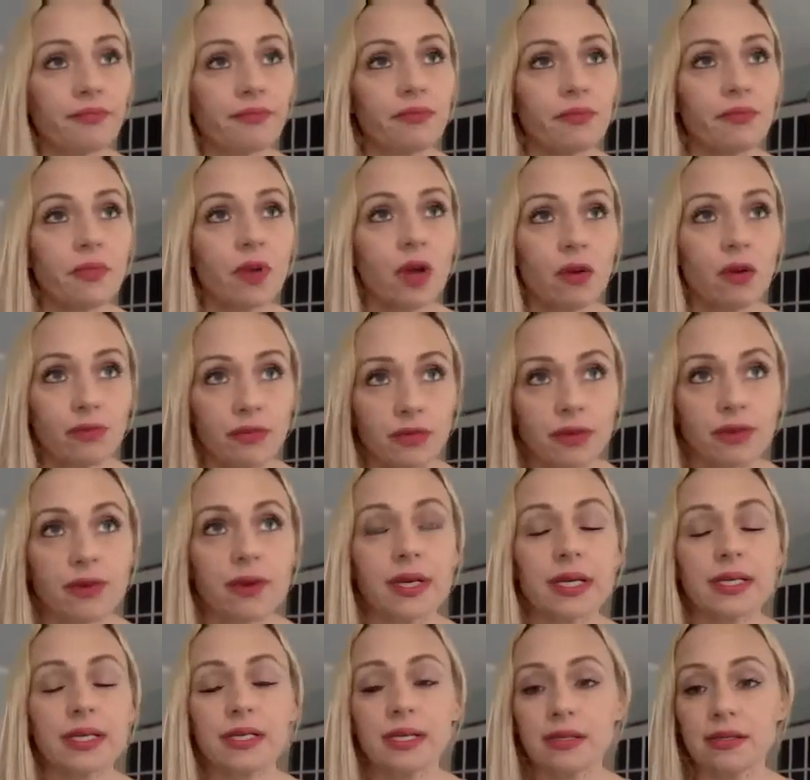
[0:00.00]
Hopeful
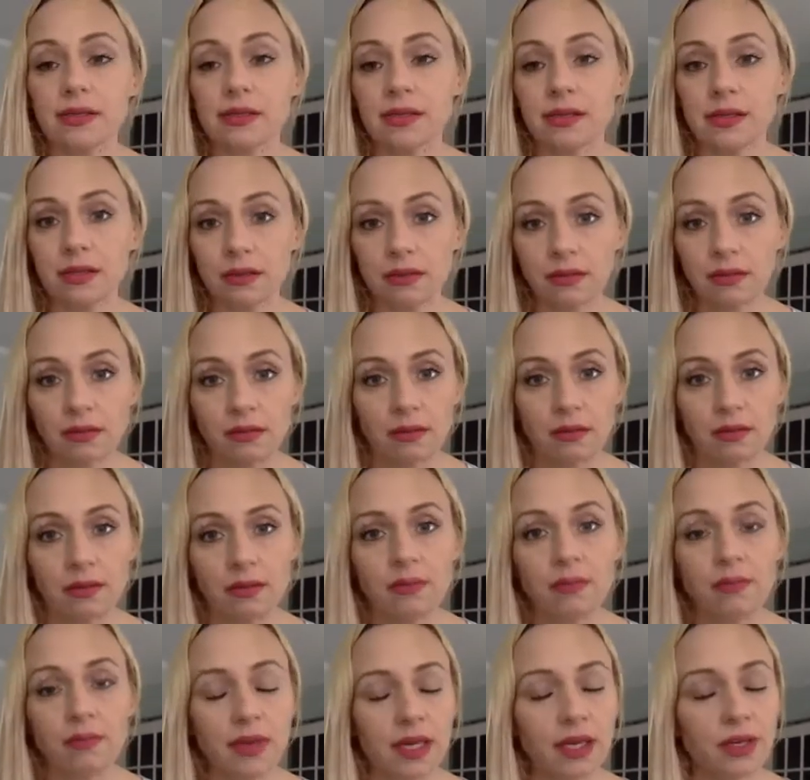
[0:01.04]
Horizons
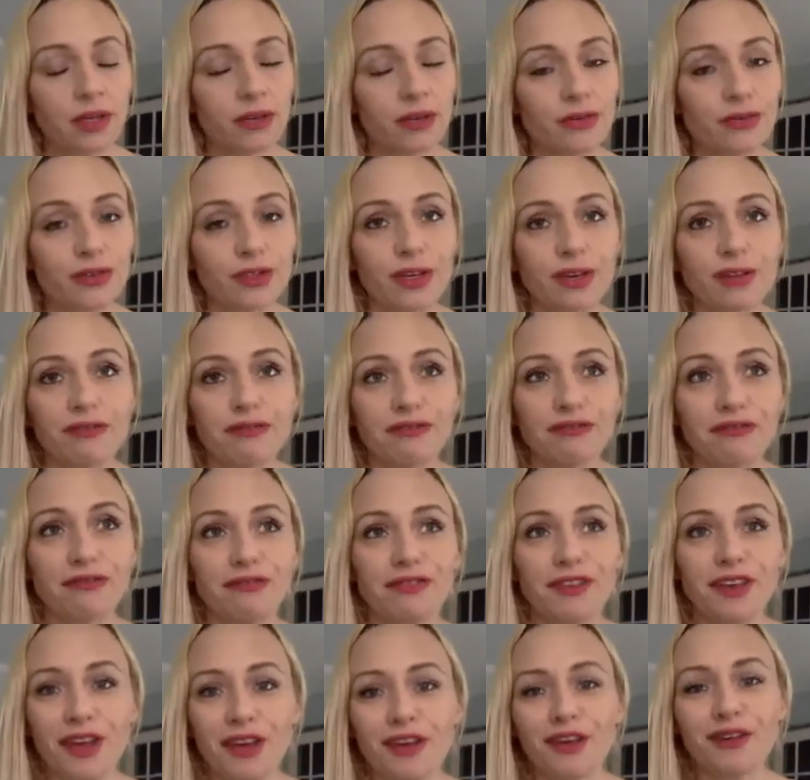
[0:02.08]
make use of
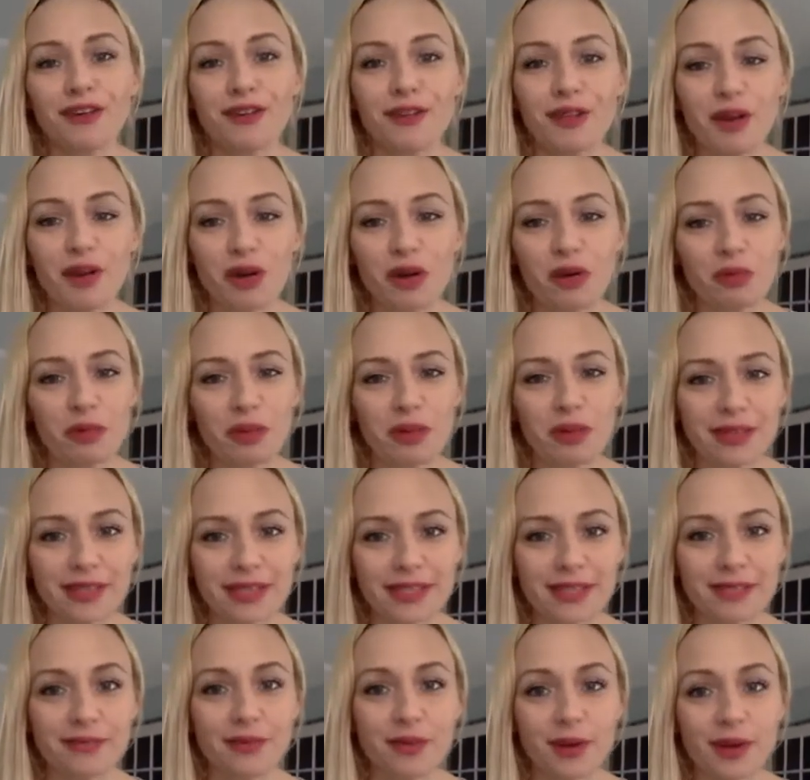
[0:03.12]
your local
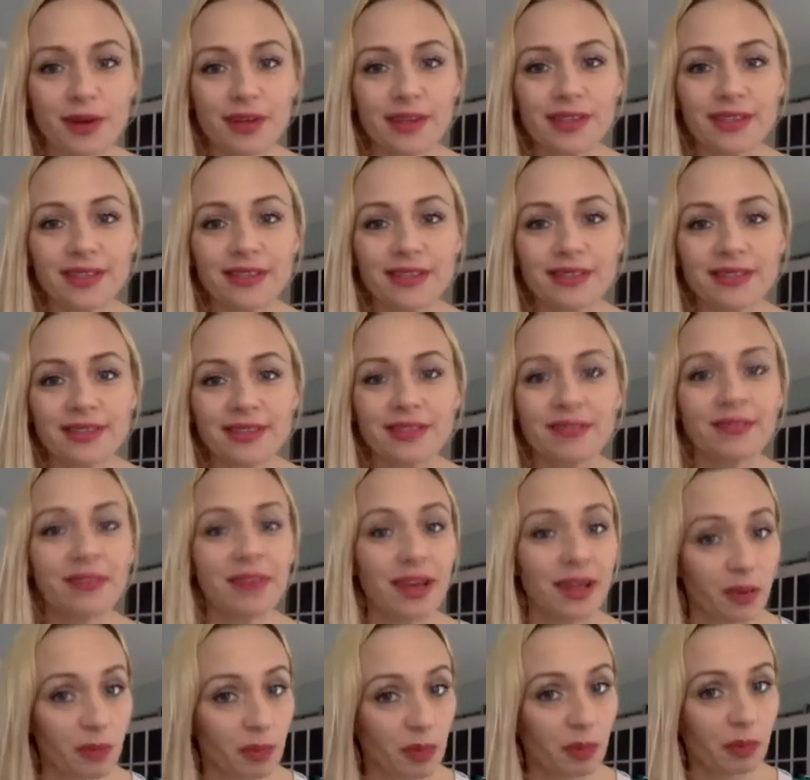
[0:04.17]
police force,
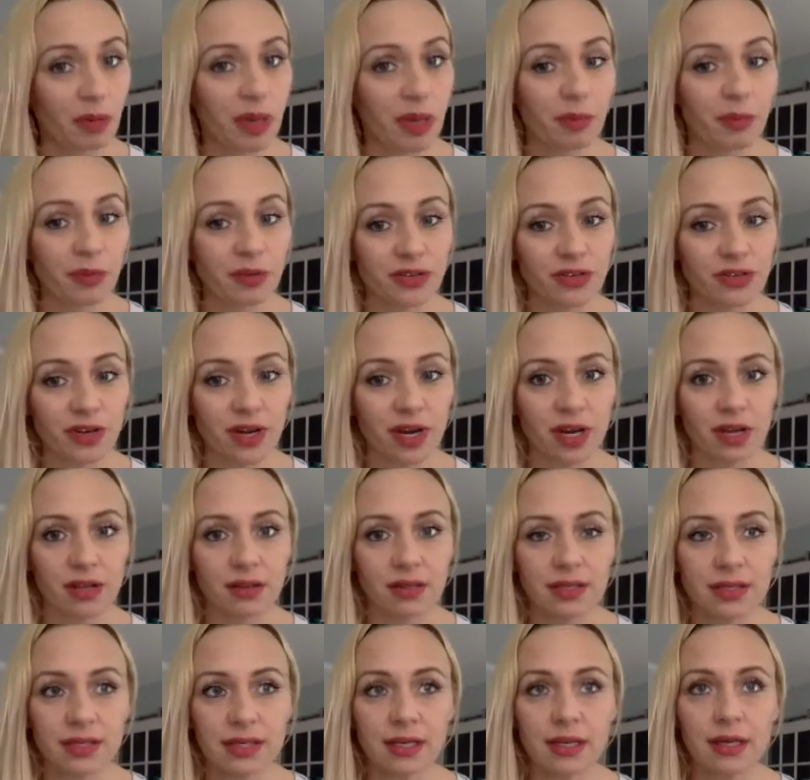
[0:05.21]
develop a paper trail.
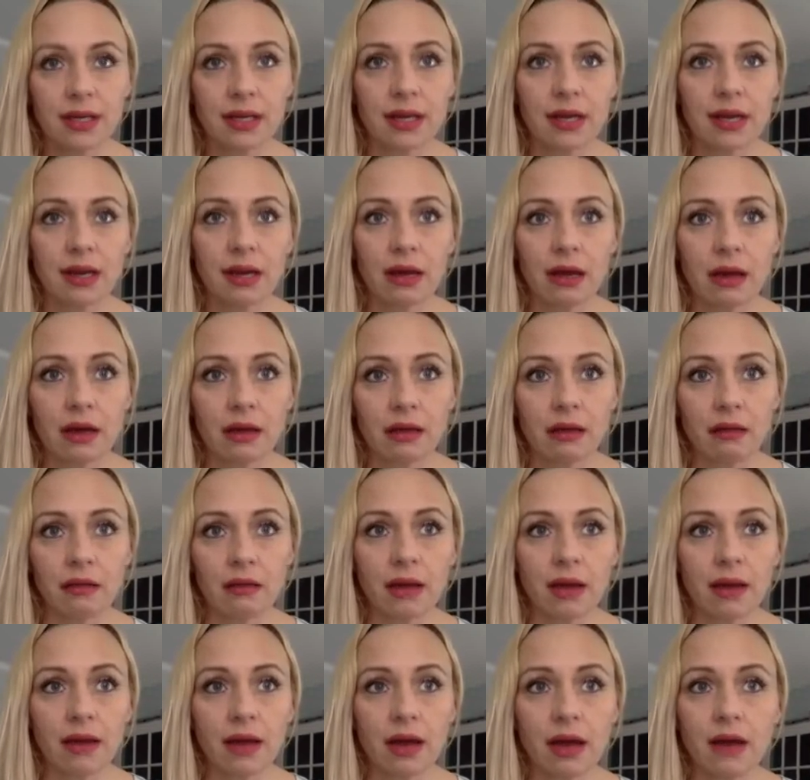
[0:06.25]

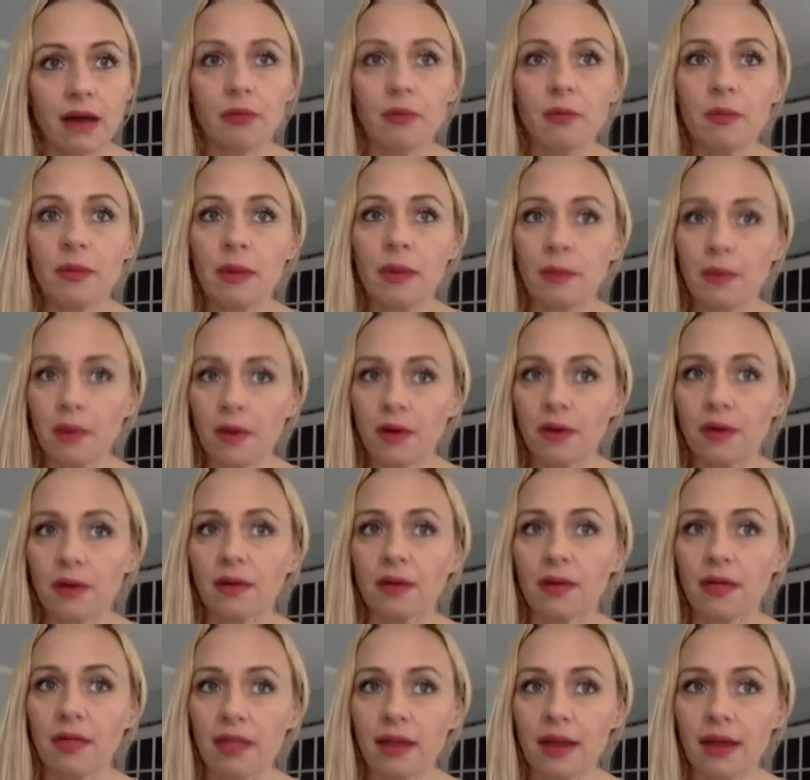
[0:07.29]
I remember
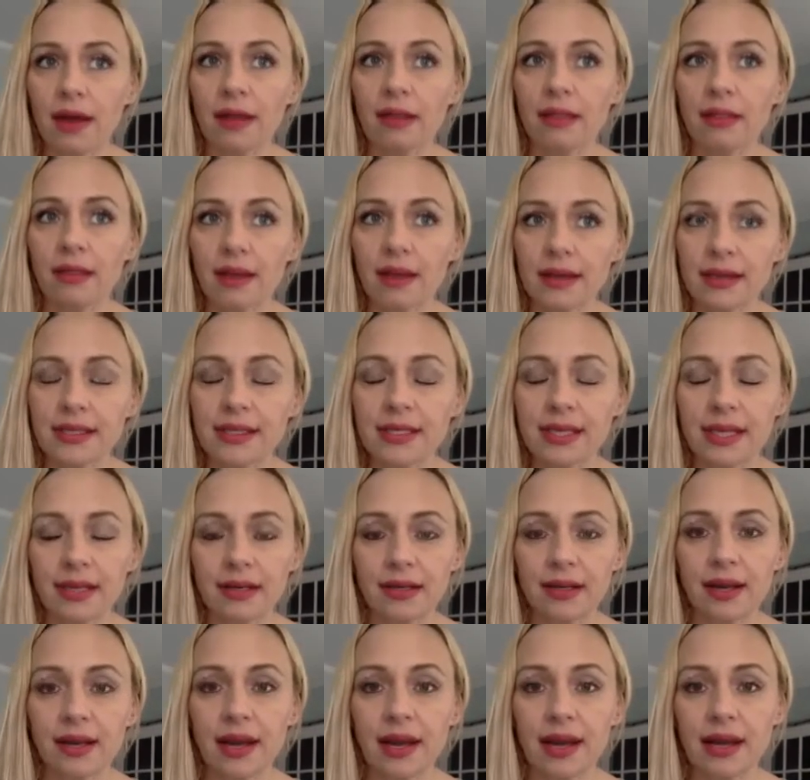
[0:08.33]
that
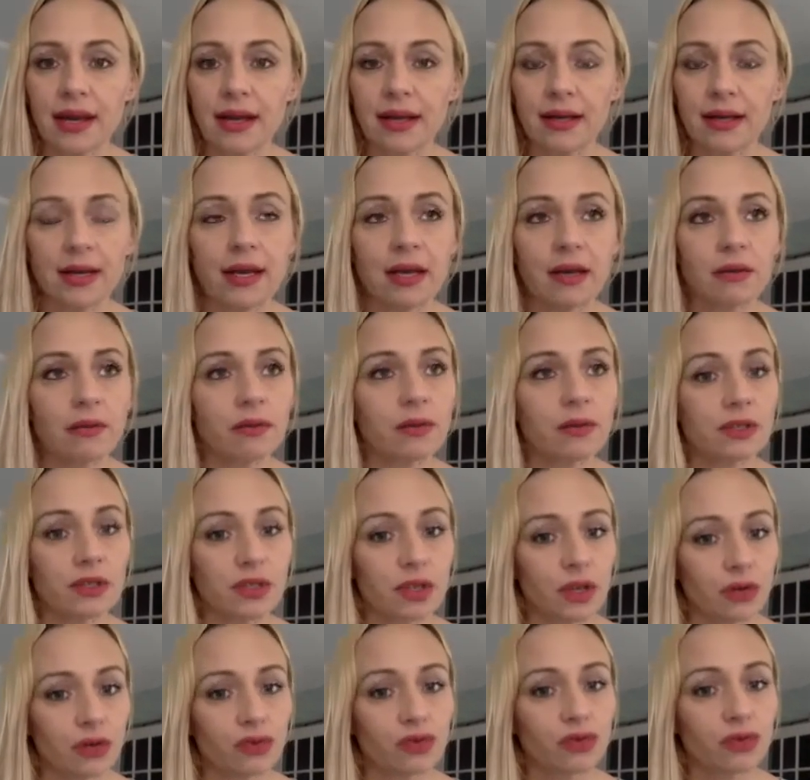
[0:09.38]
lesson, and it was
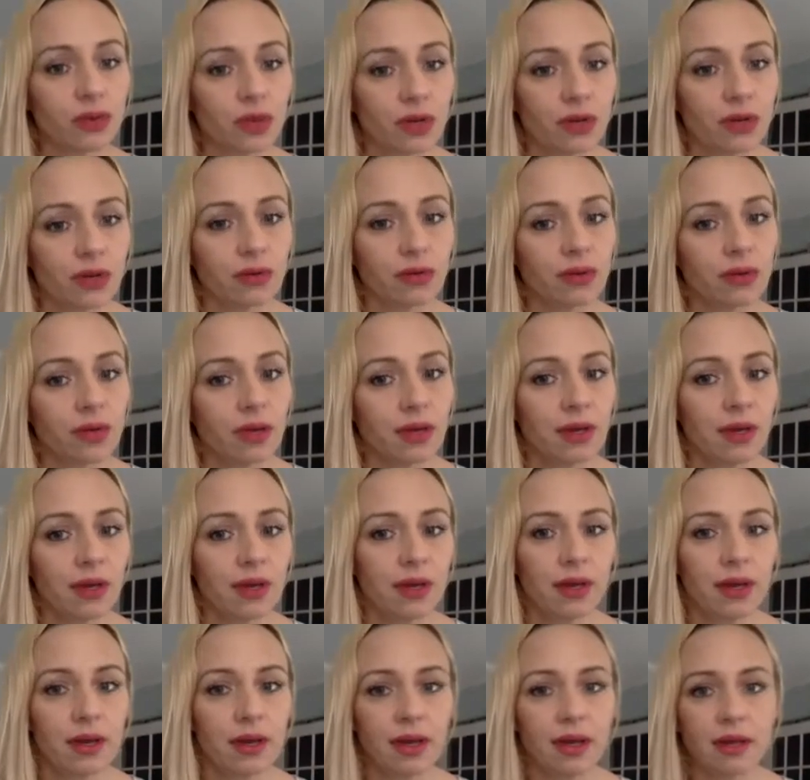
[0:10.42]
so true.
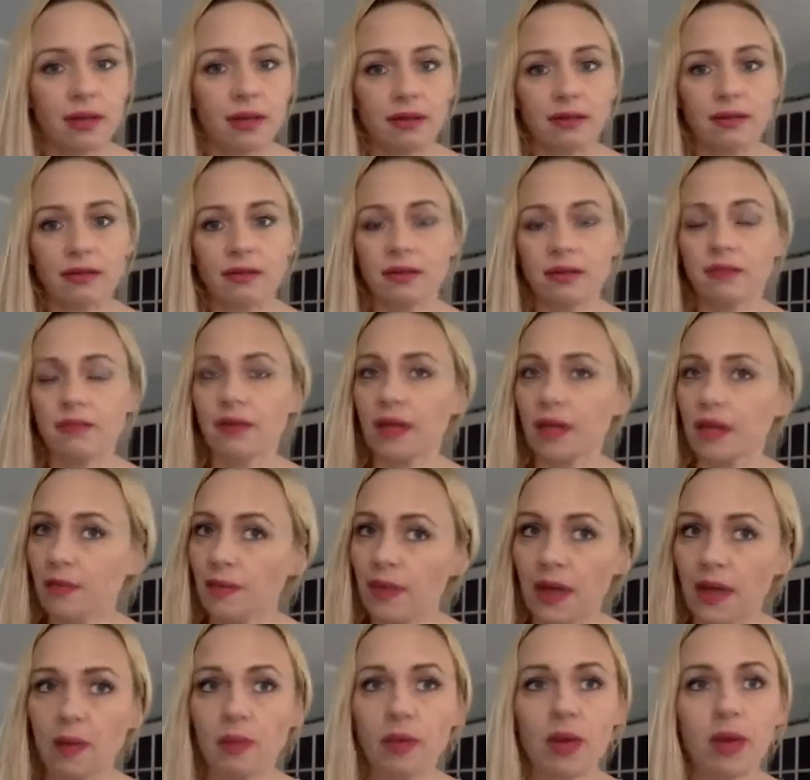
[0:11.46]
And develop
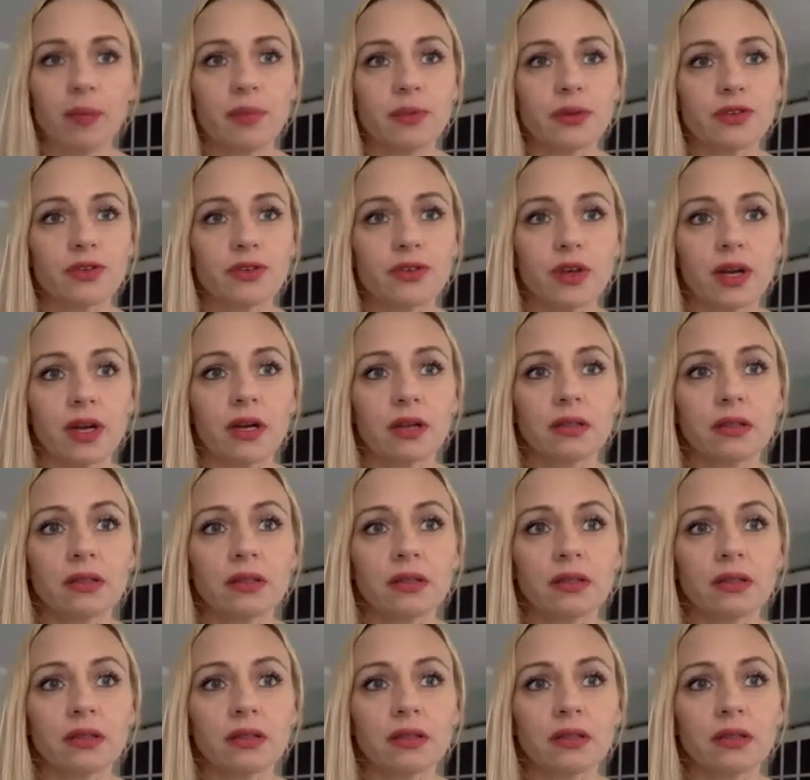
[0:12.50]
that paper trail.